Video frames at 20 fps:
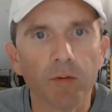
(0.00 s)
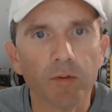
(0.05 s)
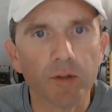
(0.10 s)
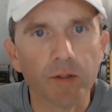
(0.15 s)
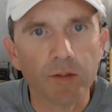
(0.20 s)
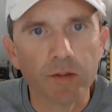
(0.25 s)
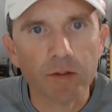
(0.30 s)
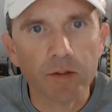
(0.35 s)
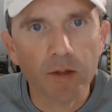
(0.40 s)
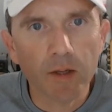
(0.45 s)

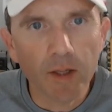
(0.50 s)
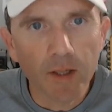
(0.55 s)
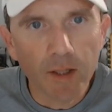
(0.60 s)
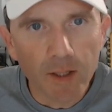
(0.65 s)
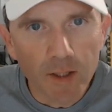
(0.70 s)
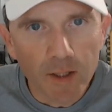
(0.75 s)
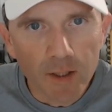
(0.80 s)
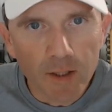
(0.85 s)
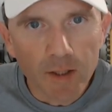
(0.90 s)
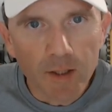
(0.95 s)
These
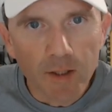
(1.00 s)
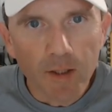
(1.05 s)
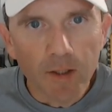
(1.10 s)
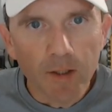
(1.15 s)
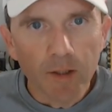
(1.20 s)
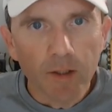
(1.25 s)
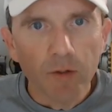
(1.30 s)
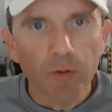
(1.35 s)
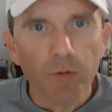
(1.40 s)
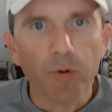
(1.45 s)

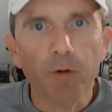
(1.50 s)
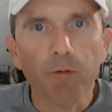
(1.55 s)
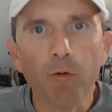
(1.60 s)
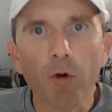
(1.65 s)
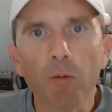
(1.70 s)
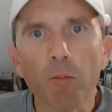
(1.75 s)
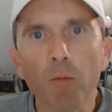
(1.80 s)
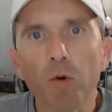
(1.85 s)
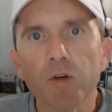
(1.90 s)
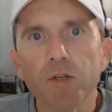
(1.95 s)
3 or
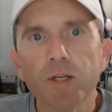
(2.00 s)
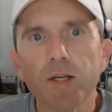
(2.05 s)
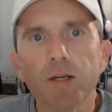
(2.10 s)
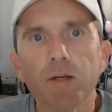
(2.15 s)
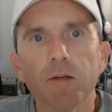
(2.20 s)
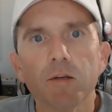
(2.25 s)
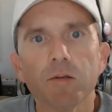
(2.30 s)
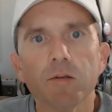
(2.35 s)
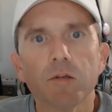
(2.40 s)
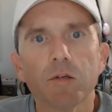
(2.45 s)
4 more
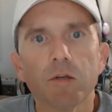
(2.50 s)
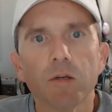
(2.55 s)
deals,